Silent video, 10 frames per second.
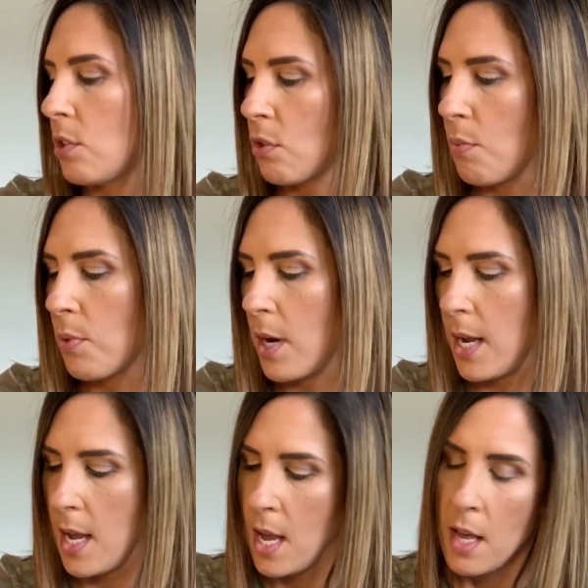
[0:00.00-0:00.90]
It's so
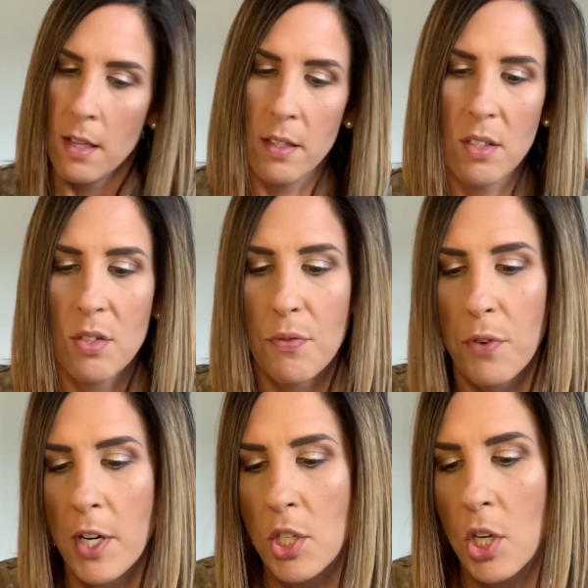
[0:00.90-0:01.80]
pretty. This is
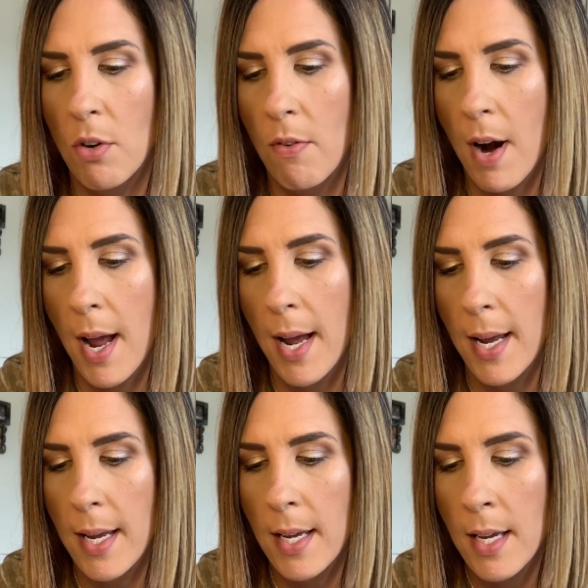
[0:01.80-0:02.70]
French
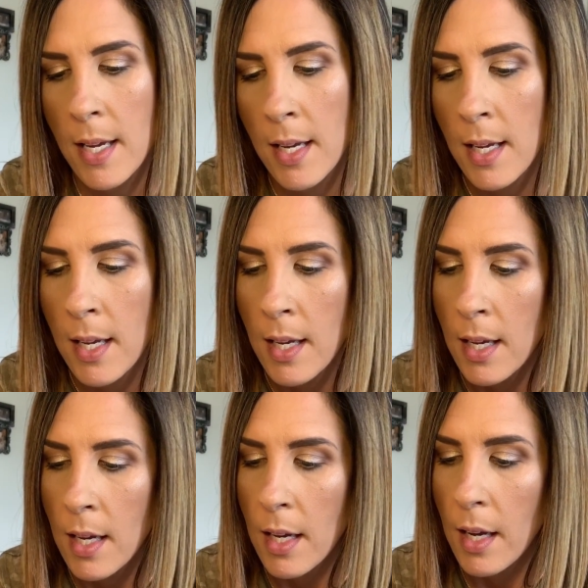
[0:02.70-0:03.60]
gray
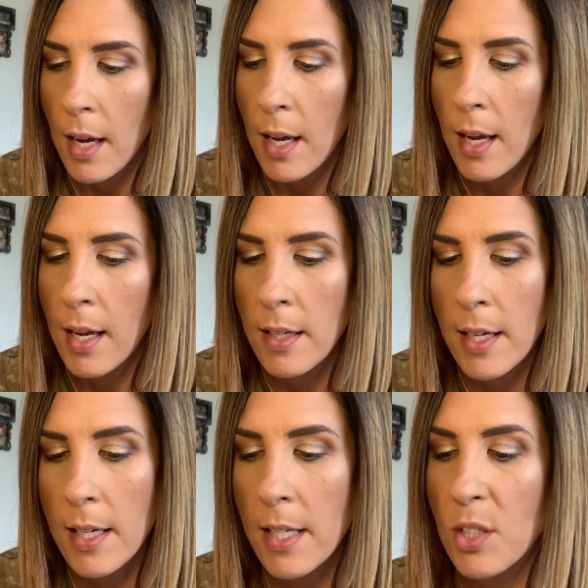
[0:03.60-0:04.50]
and
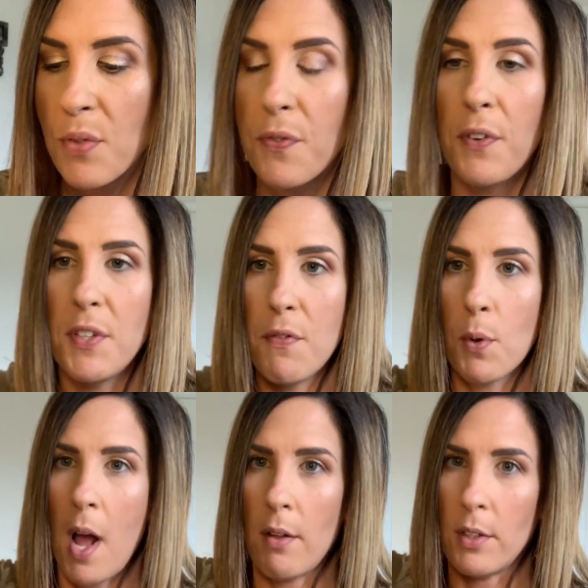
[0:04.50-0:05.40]
it is
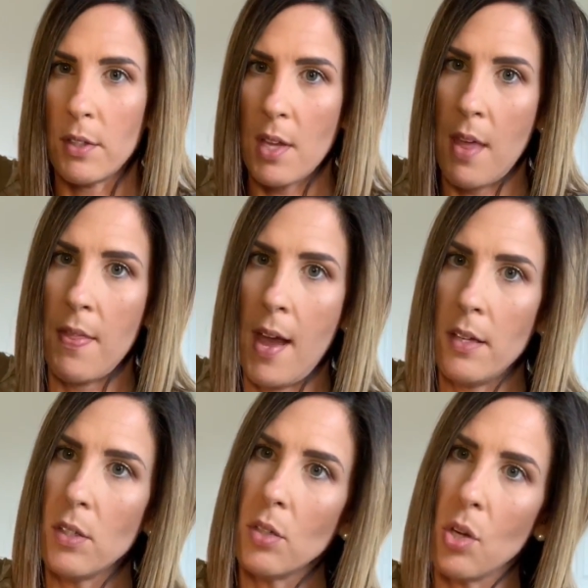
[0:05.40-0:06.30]
$54, and that
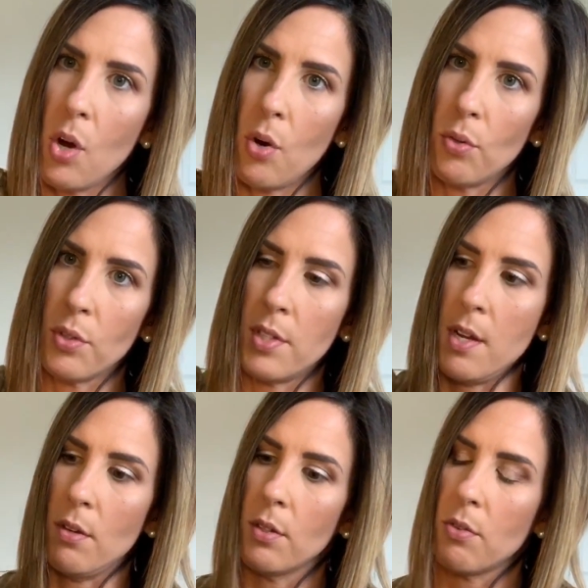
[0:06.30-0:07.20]
is a total
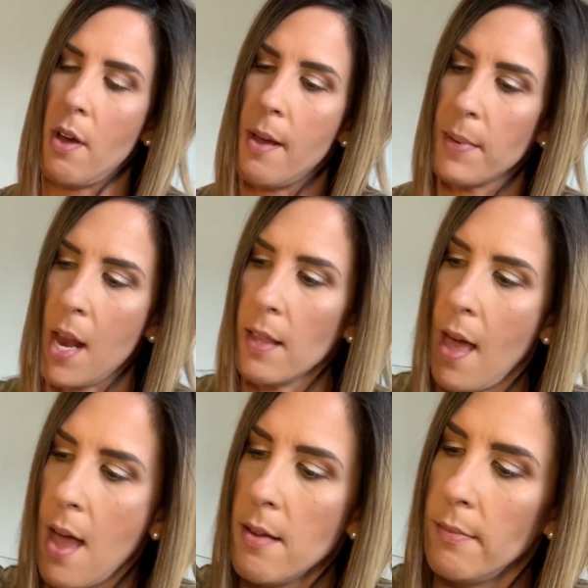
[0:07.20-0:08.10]
steal, so I'm getting
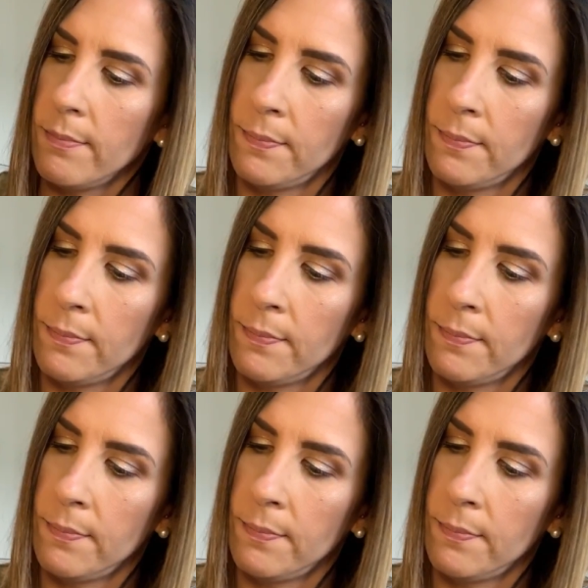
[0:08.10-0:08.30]
that.